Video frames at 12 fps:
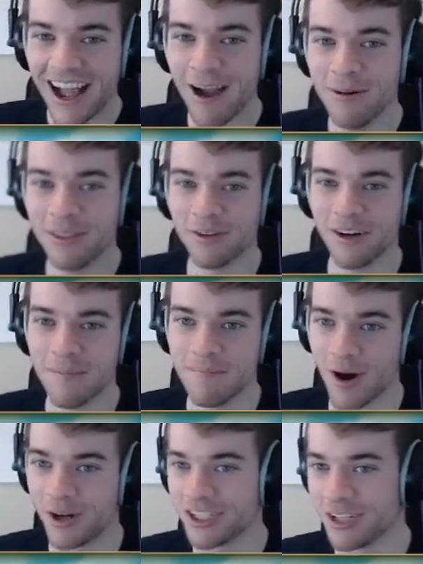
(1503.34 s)
I went through an
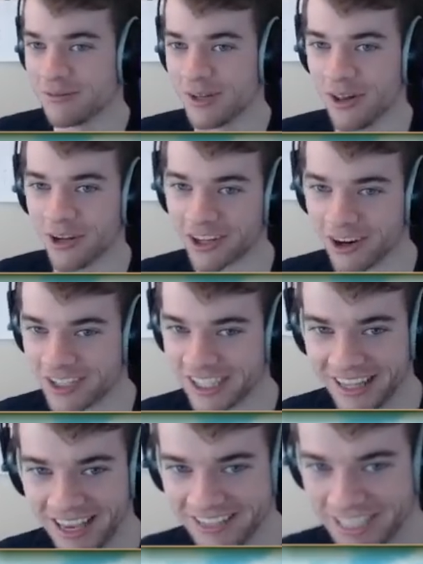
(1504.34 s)
emotional roller coaster
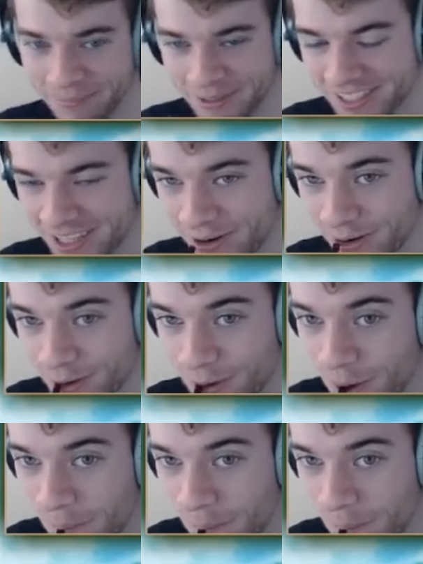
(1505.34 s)
last episode.